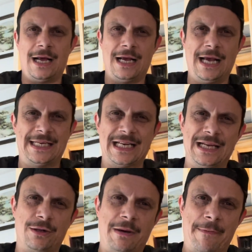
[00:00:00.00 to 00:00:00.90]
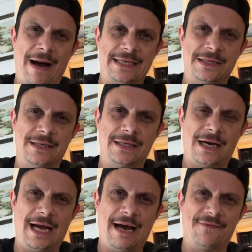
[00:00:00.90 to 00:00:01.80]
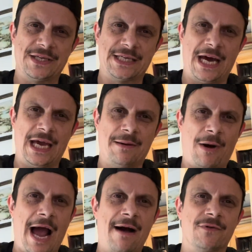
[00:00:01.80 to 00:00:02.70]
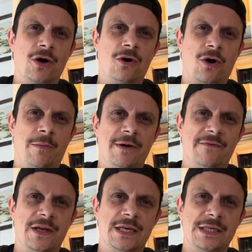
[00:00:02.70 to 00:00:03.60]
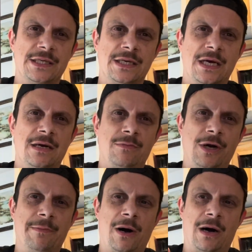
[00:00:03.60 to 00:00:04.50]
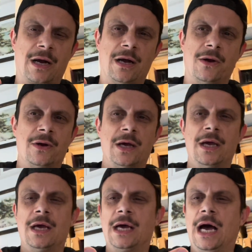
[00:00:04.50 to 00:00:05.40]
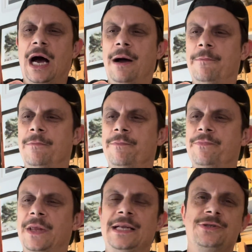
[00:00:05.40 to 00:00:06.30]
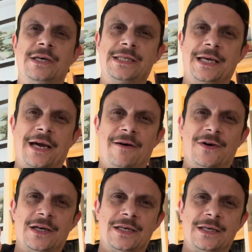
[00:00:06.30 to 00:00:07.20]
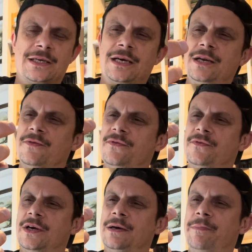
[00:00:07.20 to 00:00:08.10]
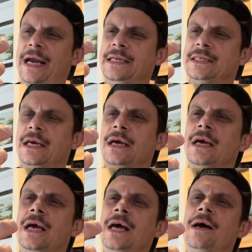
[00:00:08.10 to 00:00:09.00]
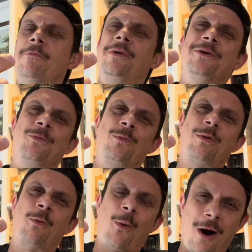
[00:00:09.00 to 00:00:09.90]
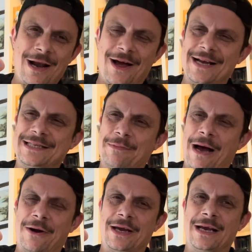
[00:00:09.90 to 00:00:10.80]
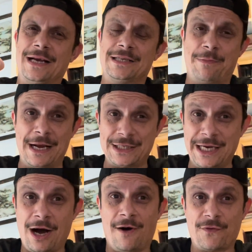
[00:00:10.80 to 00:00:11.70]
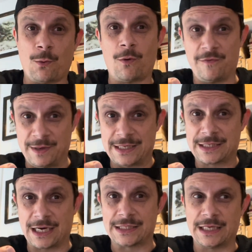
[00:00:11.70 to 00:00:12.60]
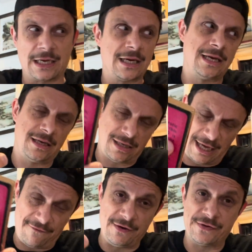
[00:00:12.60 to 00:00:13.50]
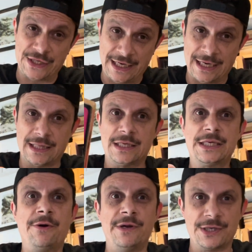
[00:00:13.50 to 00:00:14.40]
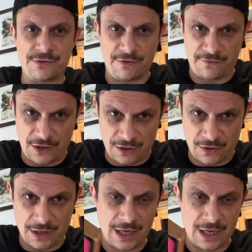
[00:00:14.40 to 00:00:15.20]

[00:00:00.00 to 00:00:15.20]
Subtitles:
It's a little bit battered, I have to say, but I haven't got a copy of this. Pre-barcode, interesting cover, kind of painting. But what I liked about it, especially after what we've been discussing, if you've seen it, the serious review,